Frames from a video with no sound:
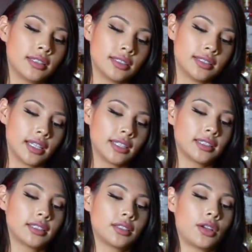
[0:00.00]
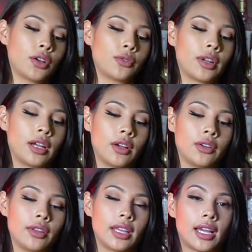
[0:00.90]
zest
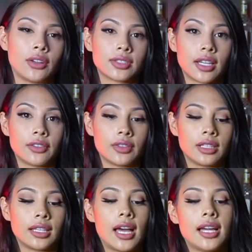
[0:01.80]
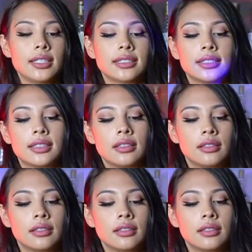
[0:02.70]
around the outside of the glass.